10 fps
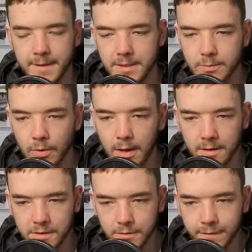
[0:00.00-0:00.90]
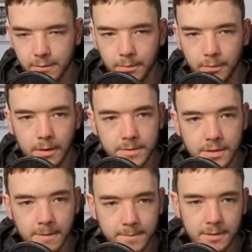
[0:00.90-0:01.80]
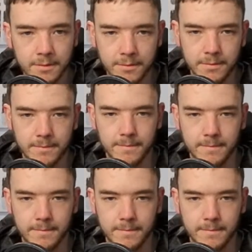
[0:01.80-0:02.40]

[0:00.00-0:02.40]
And this is what Arsenal Football Club has come to.